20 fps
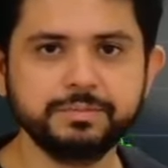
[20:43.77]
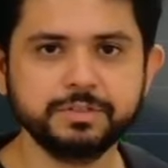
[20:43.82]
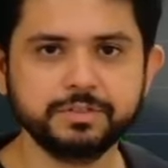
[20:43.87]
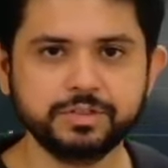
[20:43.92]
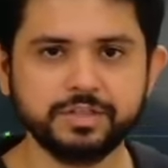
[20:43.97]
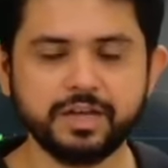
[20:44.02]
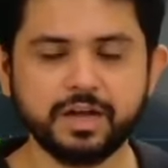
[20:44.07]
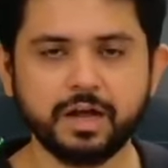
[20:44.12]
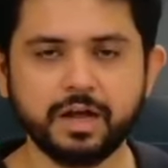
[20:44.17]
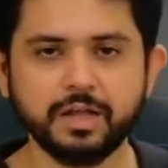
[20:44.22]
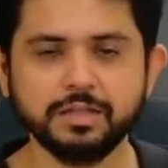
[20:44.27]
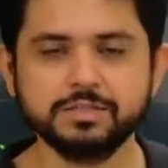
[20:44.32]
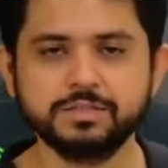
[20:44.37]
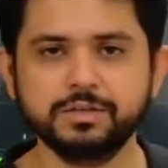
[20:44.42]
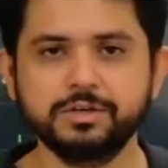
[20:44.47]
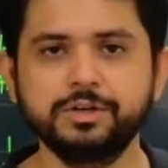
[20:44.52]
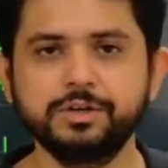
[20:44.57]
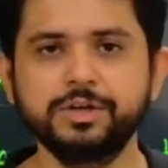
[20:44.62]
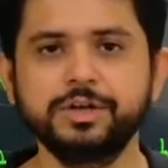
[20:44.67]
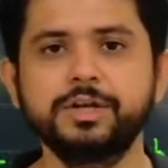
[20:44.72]
So the
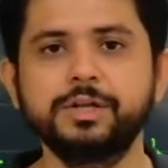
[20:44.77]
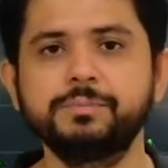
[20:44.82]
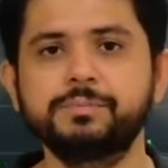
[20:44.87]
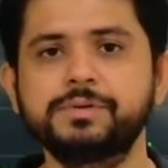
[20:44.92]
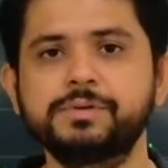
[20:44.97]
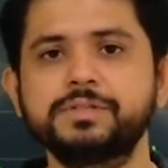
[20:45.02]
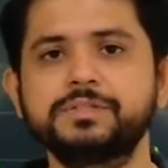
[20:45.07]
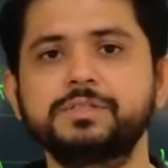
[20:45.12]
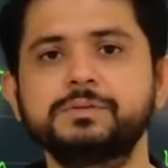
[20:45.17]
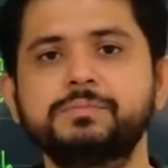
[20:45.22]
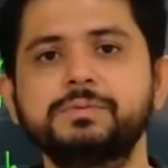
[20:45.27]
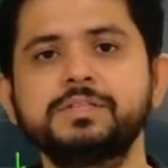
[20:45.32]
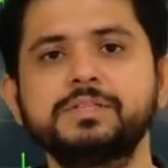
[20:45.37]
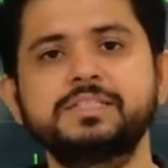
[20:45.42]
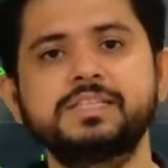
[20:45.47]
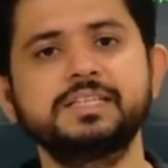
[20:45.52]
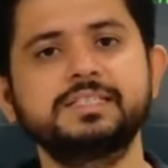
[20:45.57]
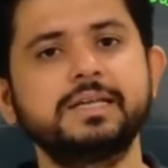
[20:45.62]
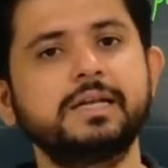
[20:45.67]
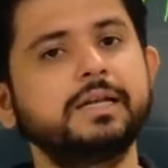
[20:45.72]
uncertainty principle
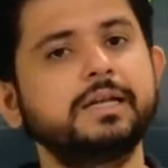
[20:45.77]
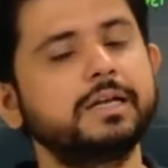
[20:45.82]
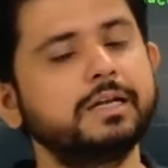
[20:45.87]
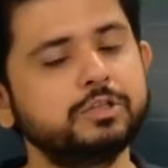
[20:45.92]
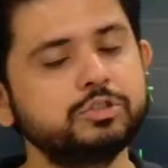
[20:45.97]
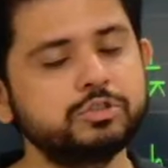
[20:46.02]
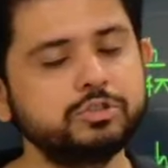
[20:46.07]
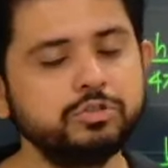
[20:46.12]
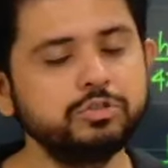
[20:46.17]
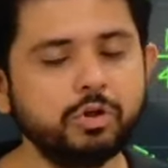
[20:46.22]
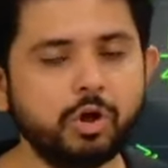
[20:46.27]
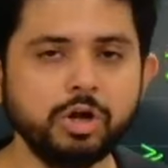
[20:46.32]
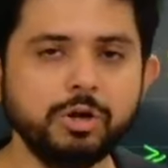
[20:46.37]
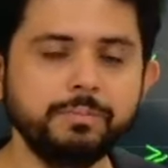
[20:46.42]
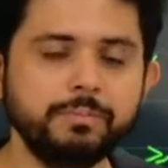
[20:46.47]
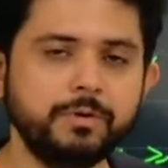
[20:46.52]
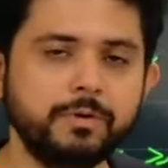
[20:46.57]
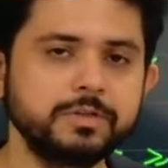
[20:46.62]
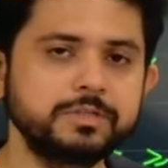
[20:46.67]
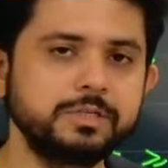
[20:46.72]
says that it is not
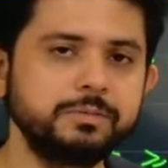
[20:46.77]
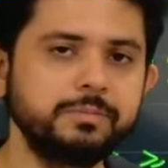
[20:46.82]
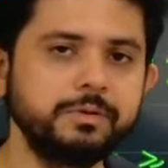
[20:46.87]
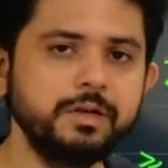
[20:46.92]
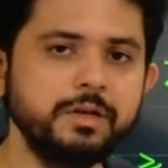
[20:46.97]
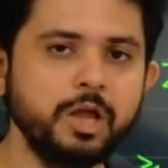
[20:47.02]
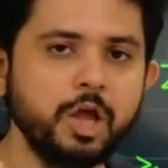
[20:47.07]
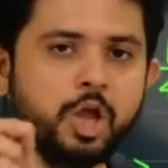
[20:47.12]
possible